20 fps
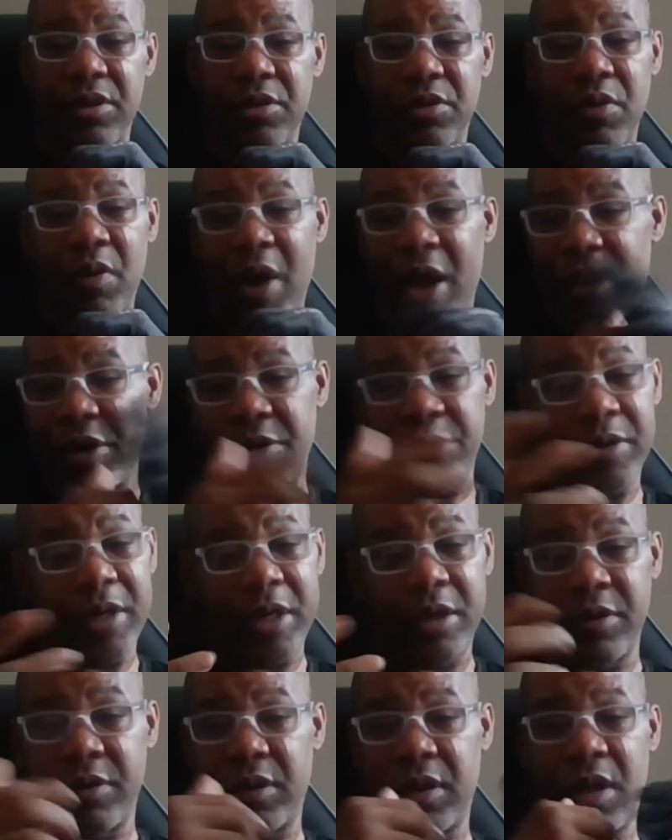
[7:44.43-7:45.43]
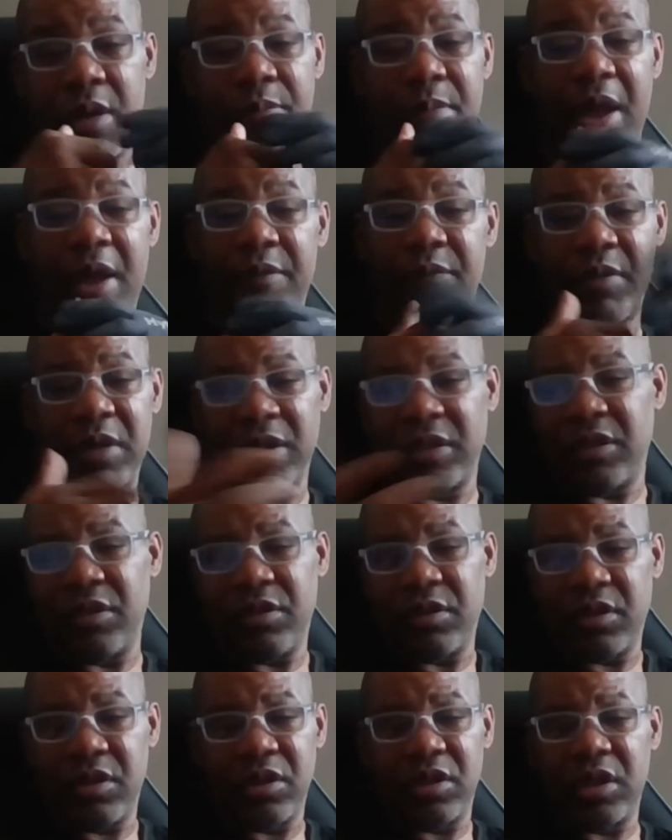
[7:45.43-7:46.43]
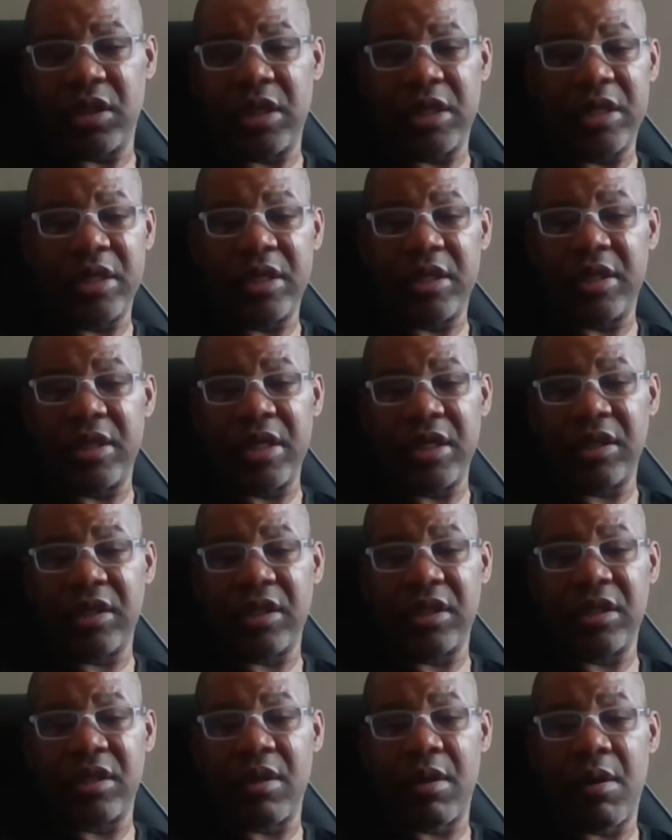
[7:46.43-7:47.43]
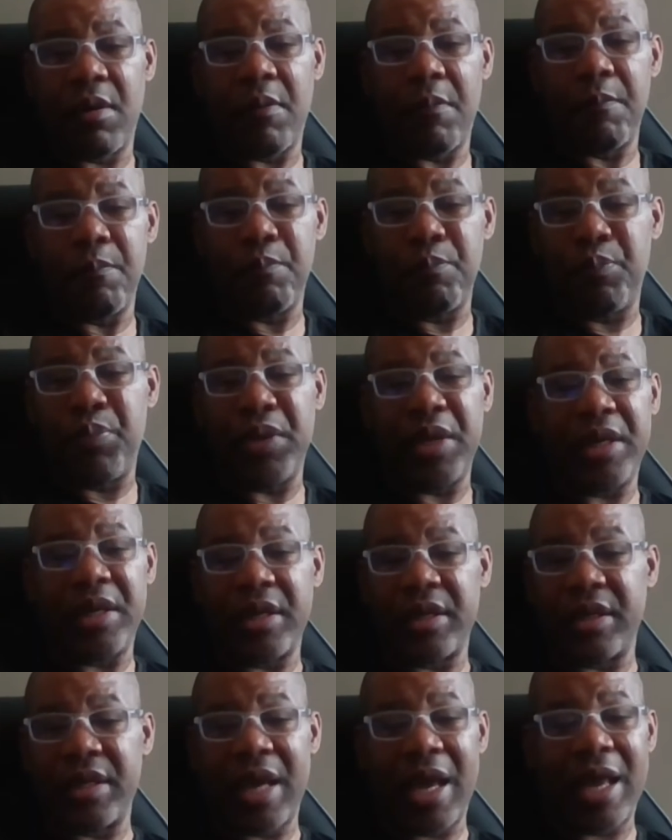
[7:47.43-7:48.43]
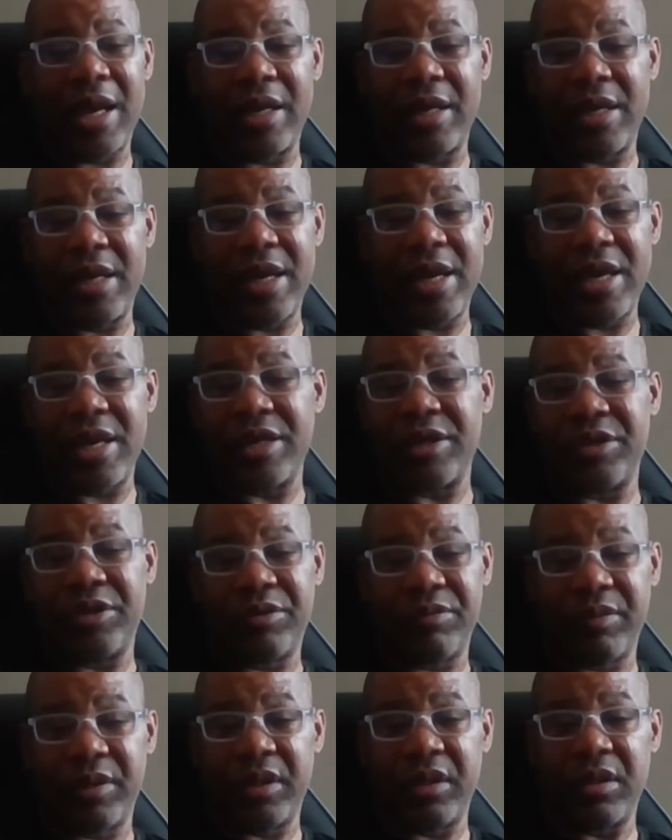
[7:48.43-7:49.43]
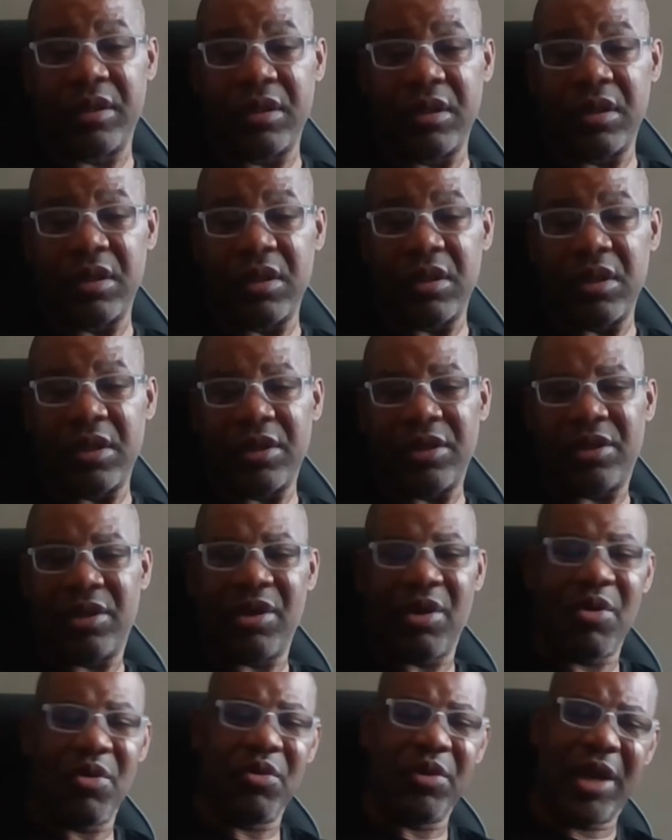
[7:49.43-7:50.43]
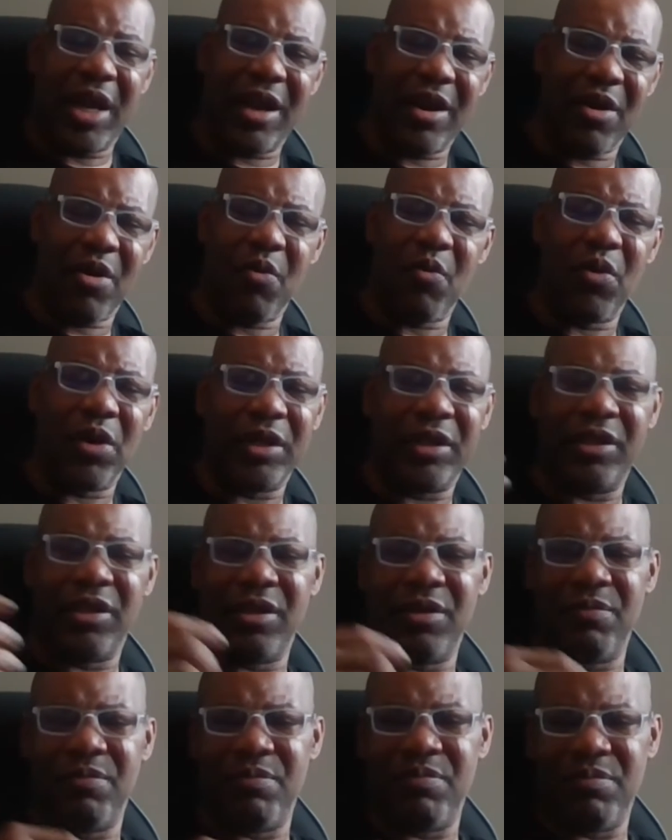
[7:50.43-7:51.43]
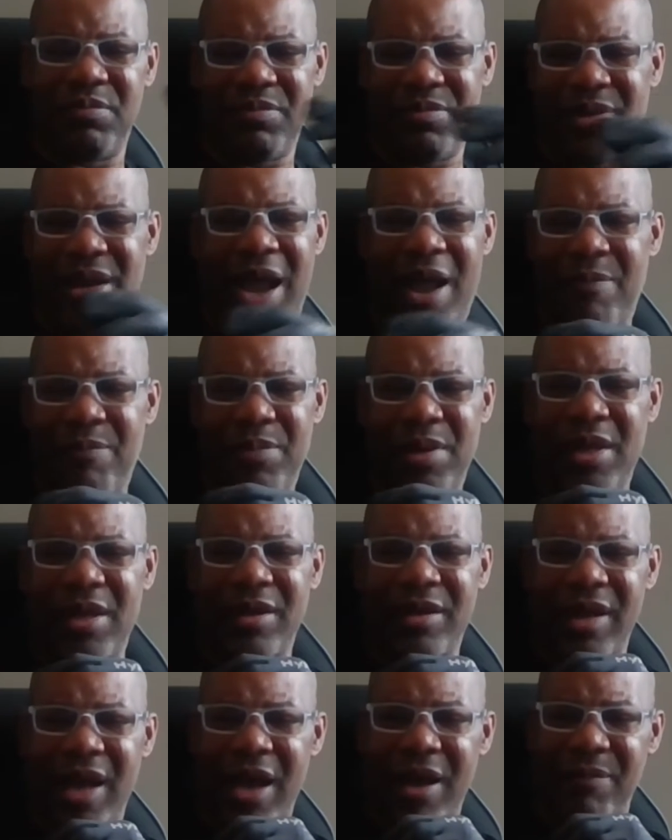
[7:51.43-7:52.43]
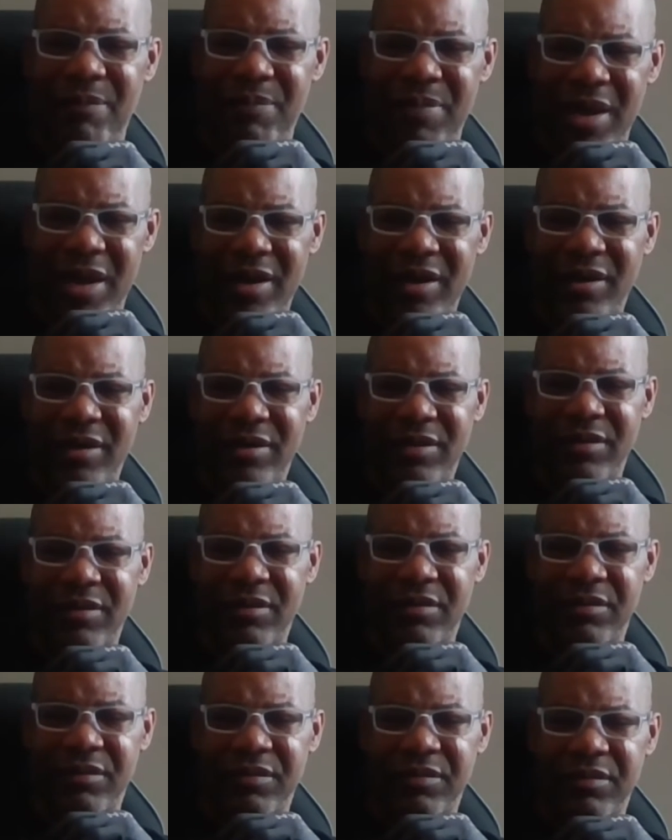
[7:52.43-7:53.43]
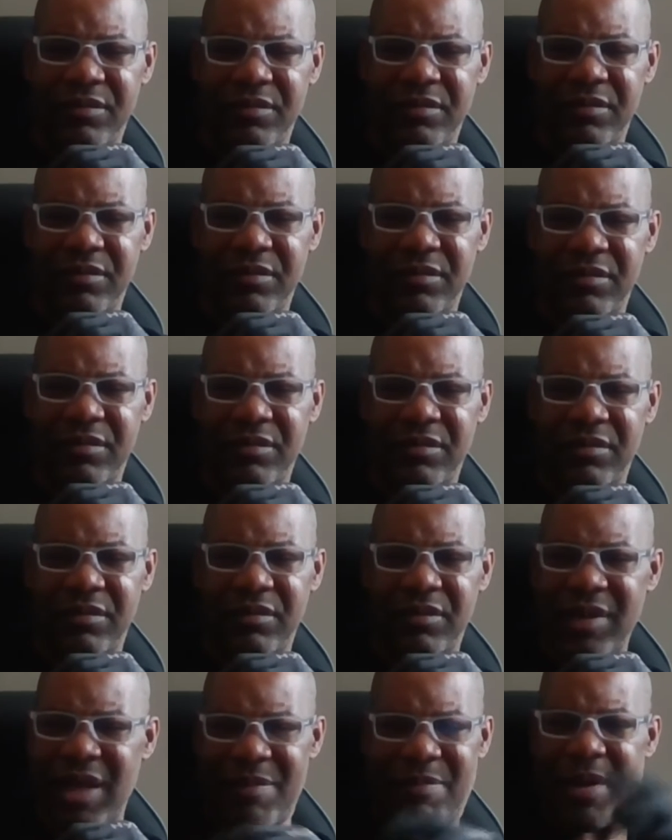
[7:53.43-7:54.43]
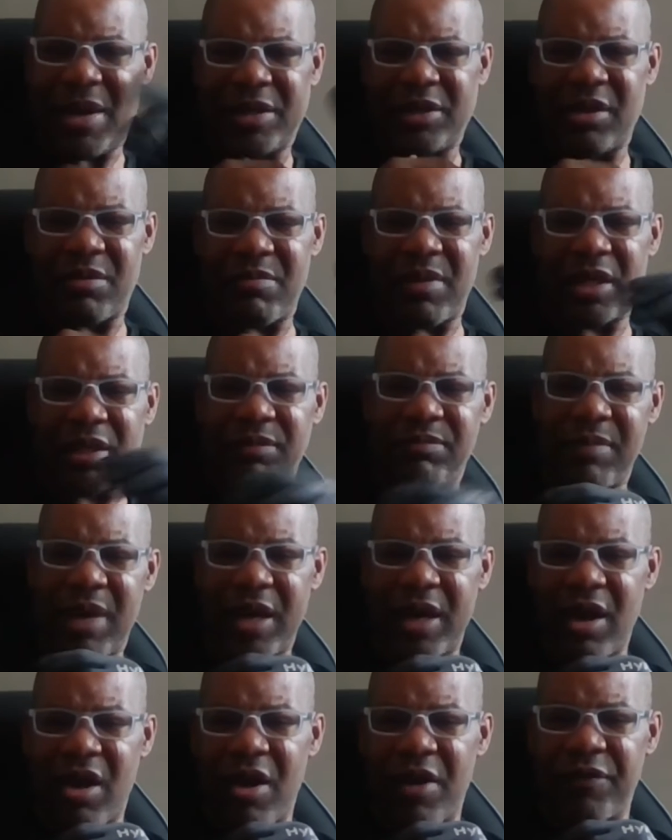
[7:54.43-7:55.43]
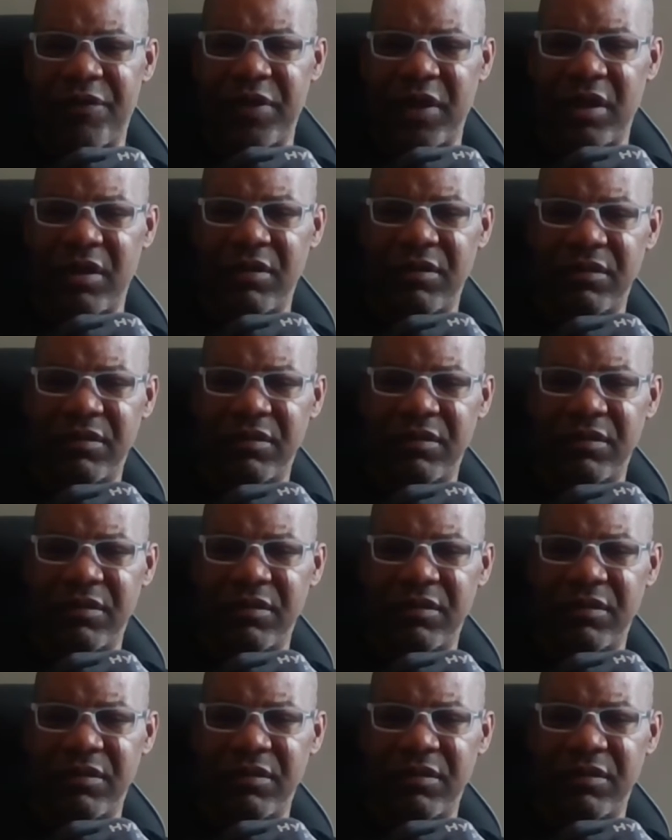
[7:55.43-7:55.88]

You know, I know they're going to come after because this is a billion dollar industry. So they don't want you to not be a diabetic. They make too much money off you.